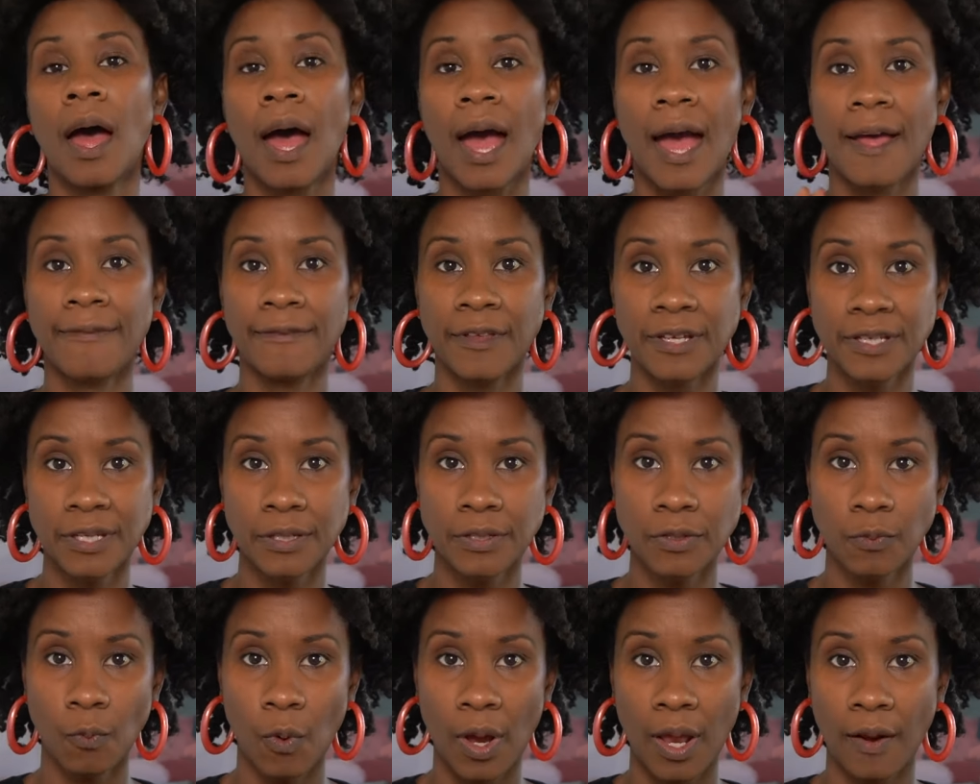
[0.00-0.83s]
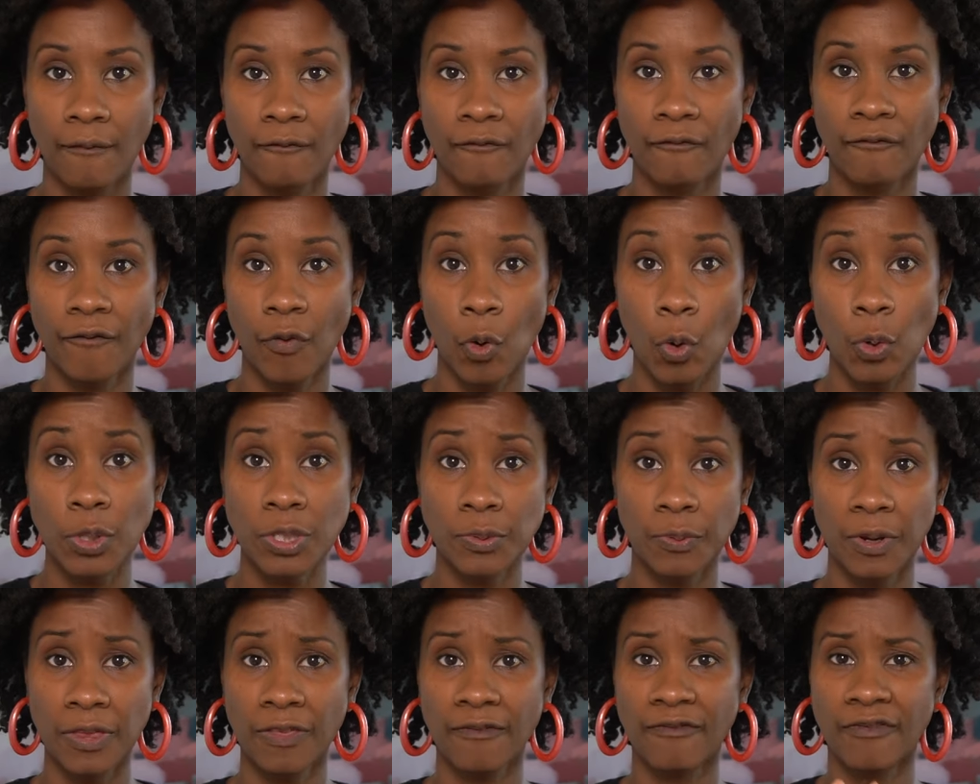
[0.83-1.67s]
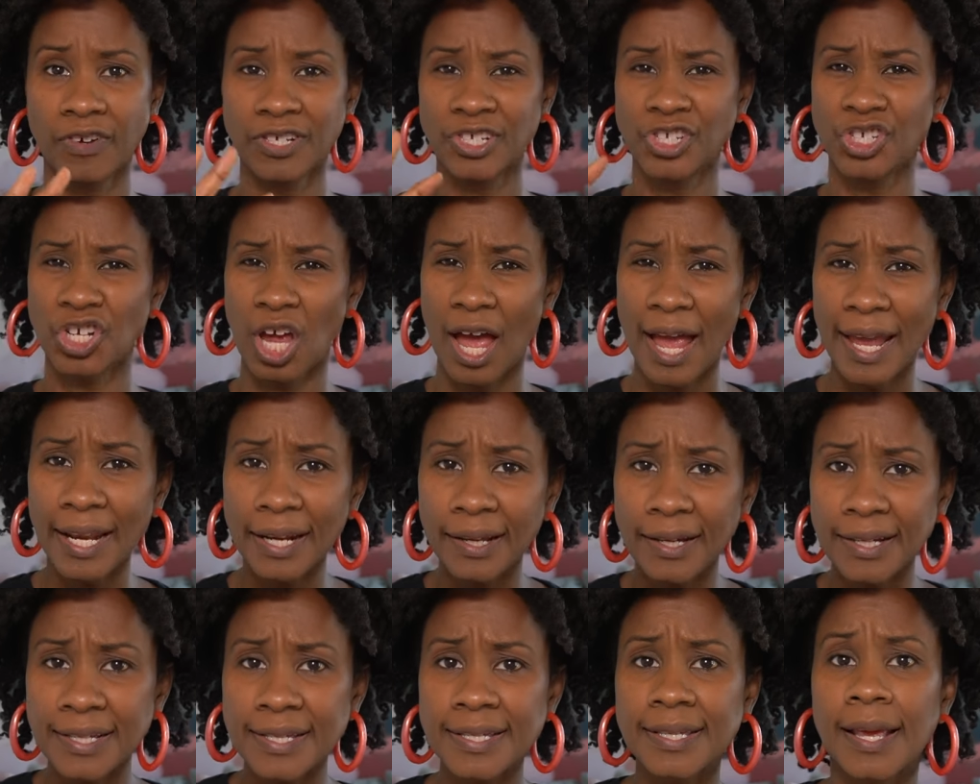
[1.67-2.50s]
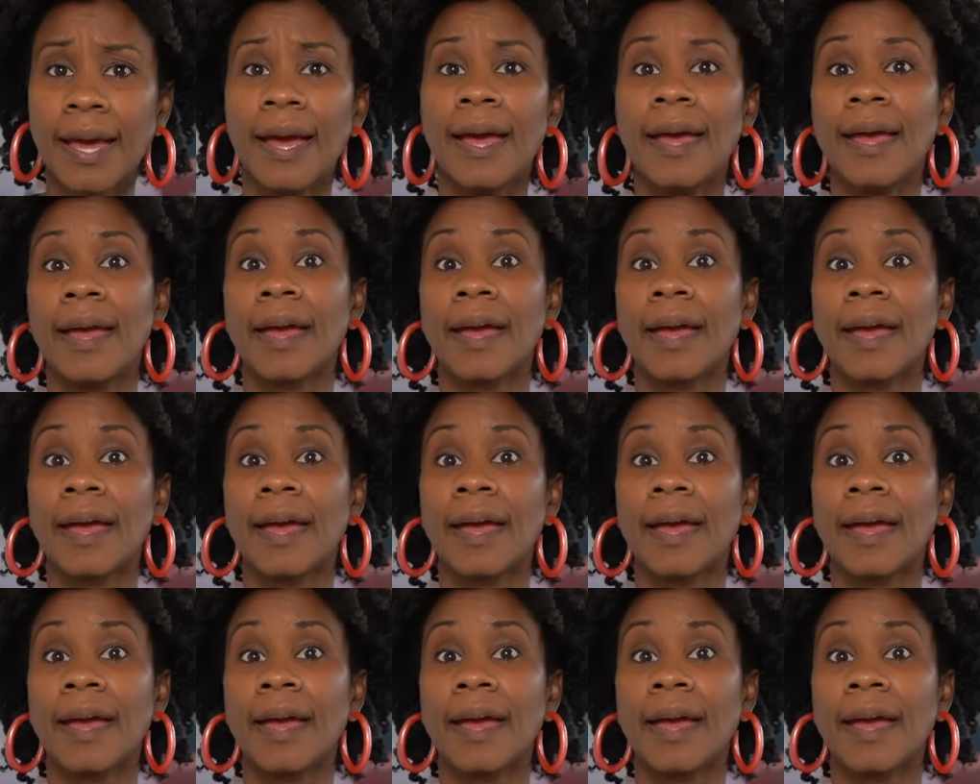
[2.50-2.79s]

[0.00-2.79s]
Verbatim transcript: and this is when folks with vaginas